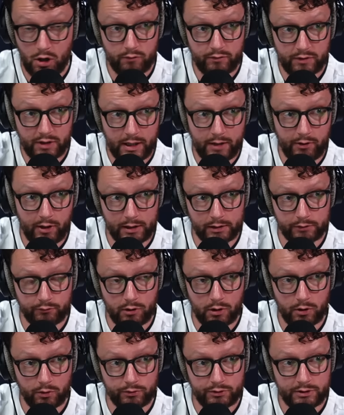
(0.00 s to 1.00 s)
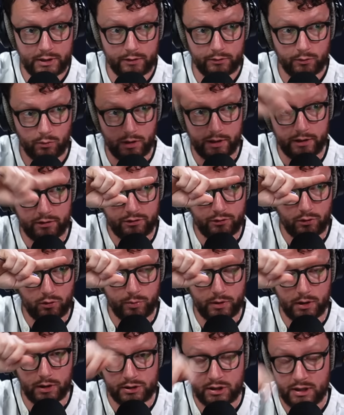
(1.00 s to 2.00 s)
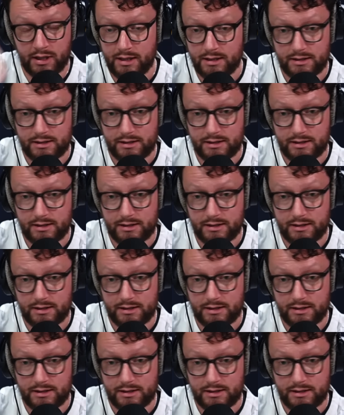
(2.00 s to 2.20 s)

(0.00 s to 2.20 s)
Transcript: over there at Elland Road, down the mm-hmm. way at Thorp Arch.